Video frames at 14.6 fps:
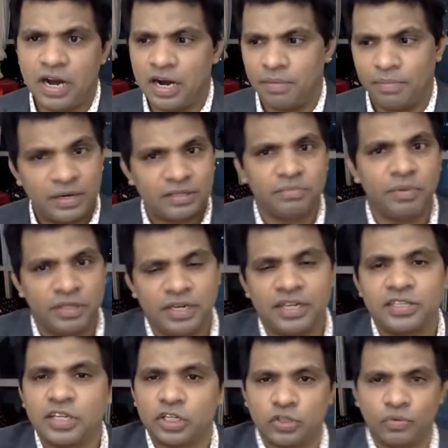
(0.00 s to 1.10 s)
monthly
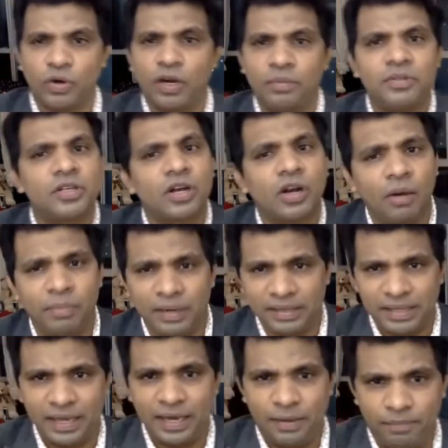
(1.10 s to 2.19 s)
search volume. Globally
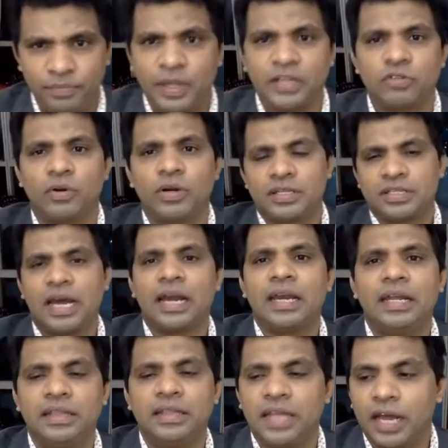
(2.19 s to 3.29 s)
they have. That's what
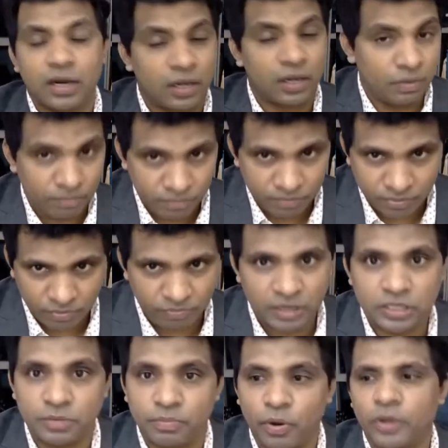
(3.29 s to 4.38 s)
exactly their
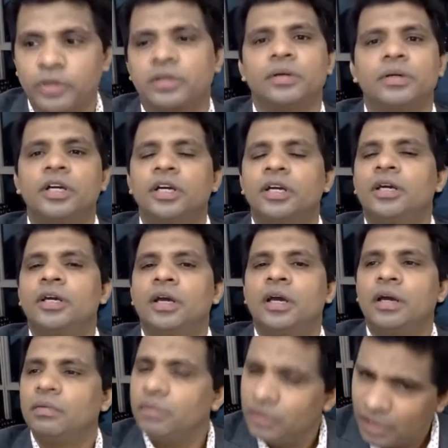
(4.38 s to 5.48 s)
major point.
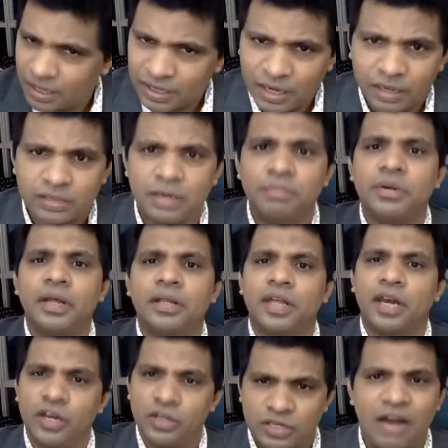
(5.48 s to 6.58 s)
Sometimes they
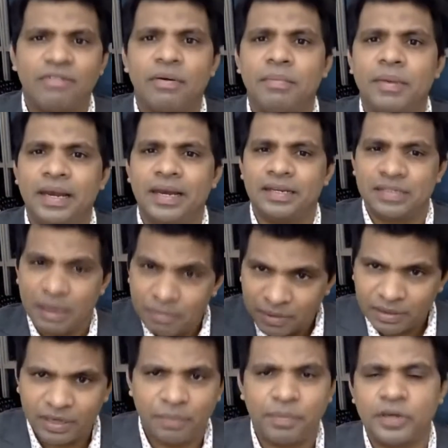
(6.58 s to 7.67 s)
reduce 500,000.
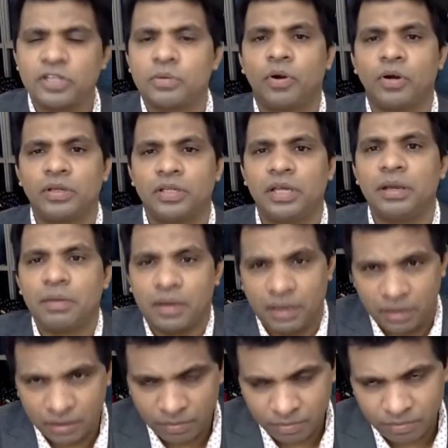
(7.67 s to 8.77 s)
Some depends upon the
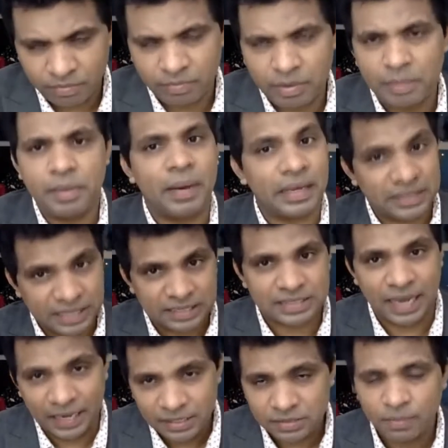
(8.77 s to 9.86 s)
maybe basket
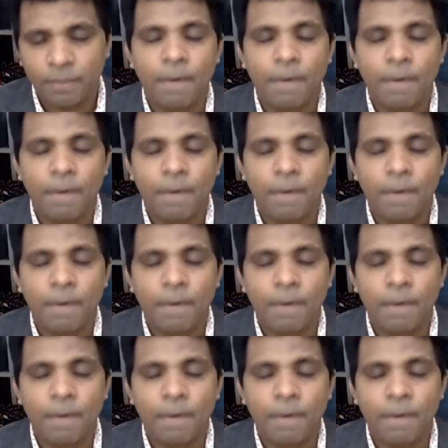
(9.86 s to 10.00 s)
size,